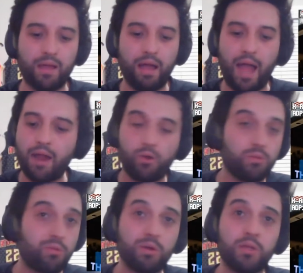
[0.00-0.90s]
I don't
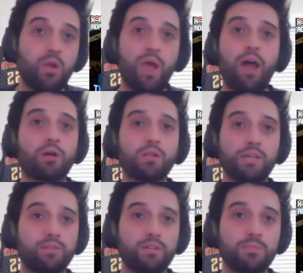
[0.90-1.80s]
really know how
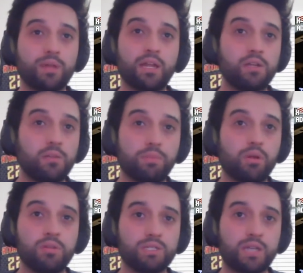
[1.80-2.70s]
Cleveland is planning to
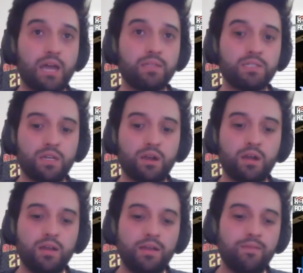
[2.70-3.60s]
deploy this guy this year.
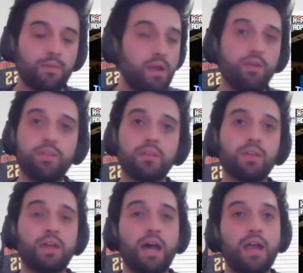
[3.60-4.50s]
From
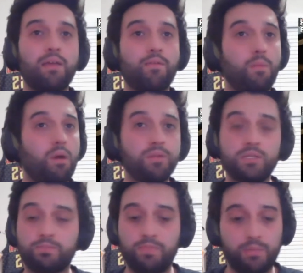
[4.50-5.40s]
all
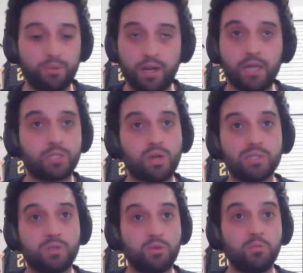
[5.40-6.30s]
these people that I
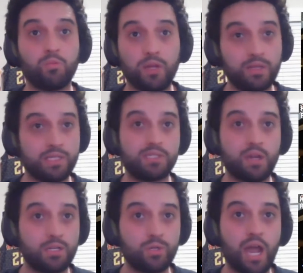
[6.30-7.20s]
trust who really
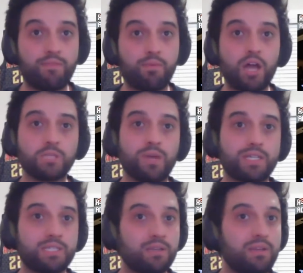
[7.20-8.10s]
study draft
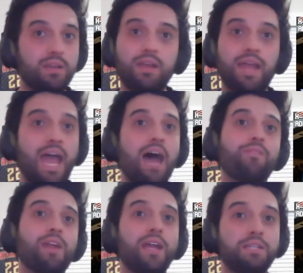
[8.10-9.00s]
prospects and have
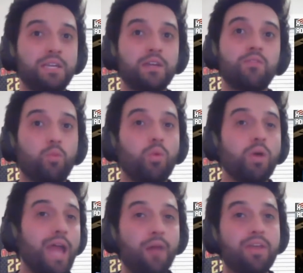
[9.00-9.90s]
an idea of
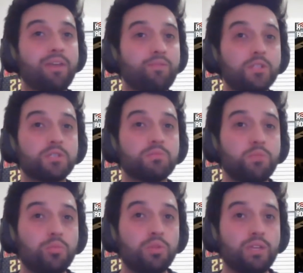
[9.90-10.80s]
how they envision
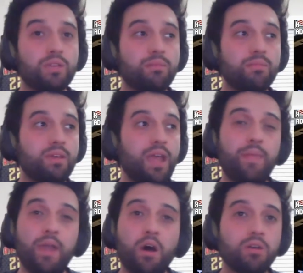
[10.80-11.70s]
Mobley in the NBA,
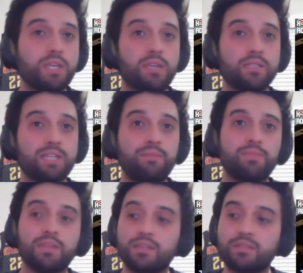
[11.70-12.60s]
they all say the same
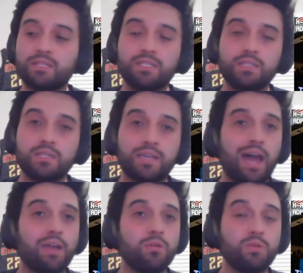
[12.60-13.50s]
thing. This is a
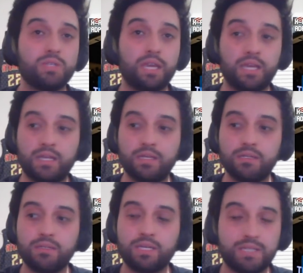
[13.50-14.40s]
guy
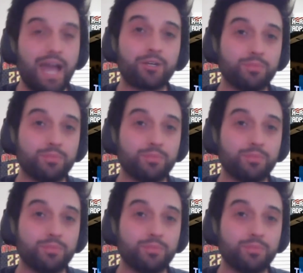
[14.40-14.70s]
his natural